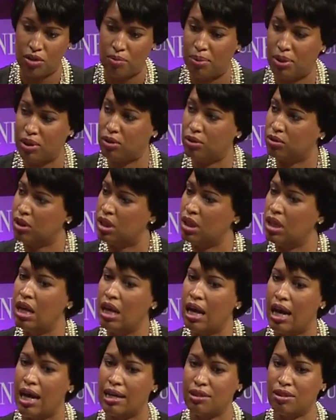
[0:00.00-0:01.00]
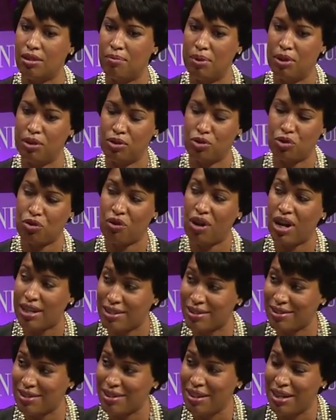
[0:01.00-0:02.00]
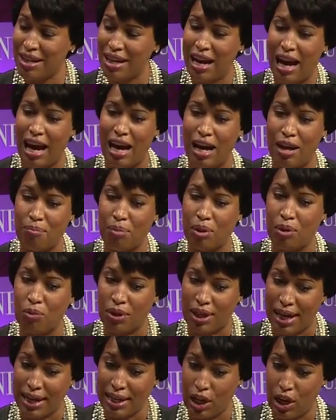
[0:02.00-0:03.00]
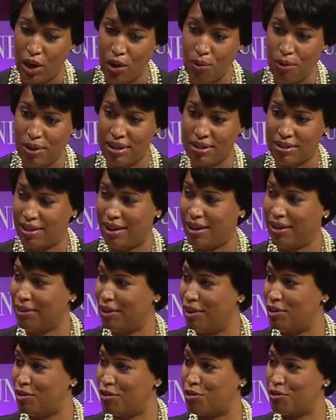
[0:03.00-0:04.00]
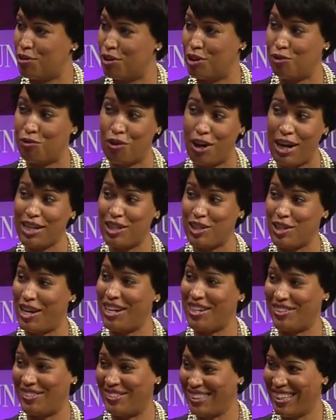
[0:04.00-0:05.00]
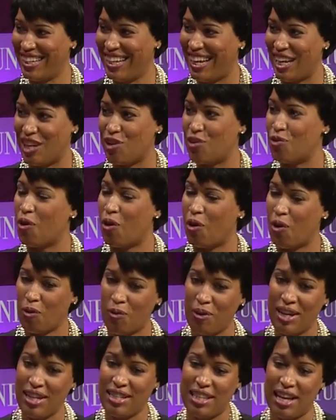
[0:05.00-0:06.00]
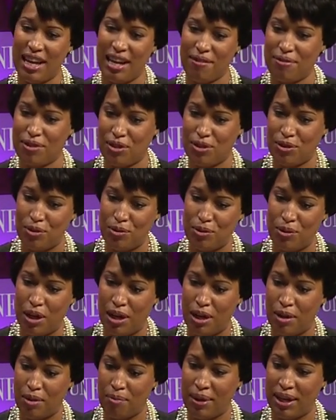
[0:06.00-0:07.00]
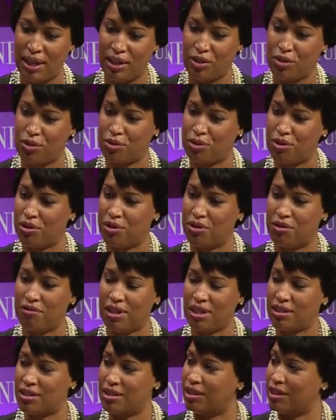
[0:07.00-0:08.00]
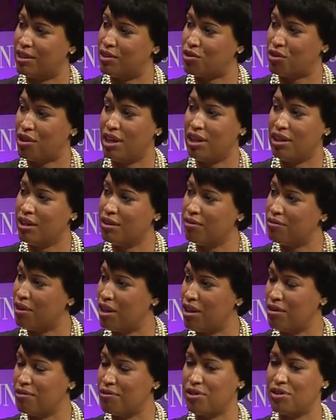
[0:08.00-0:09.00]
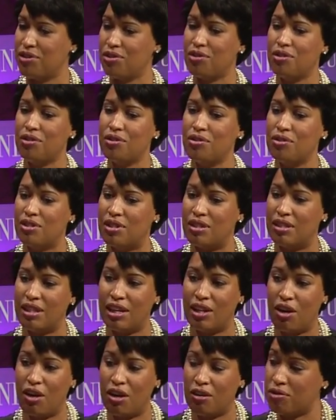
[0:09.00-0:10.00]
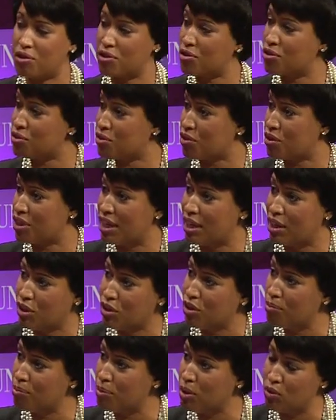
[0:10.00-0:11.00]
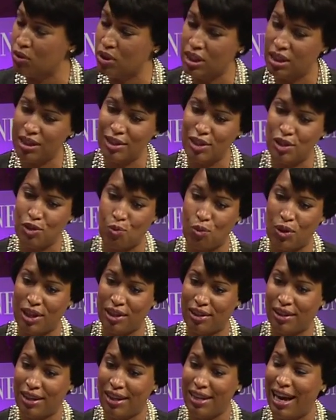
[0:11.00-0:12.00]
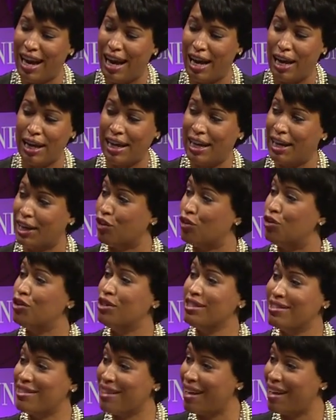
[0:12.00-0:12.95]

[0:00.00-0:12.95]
to build trust. But what I know is that it's fragile. And you always have to make sure you're investing in training of officers and that officers are in communities when in good